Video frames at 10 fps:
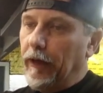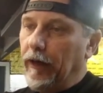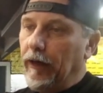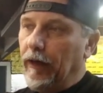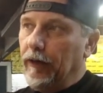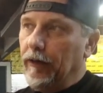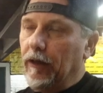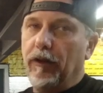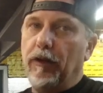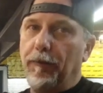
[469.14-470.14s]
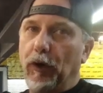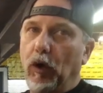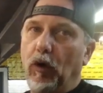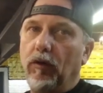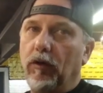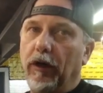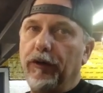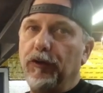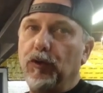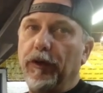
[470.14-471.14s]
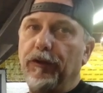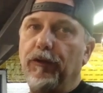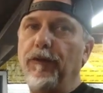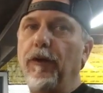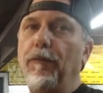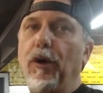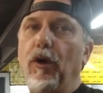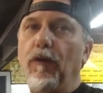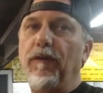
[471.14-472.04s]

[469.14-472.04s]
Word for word: and the pole, our new 22 foot pole,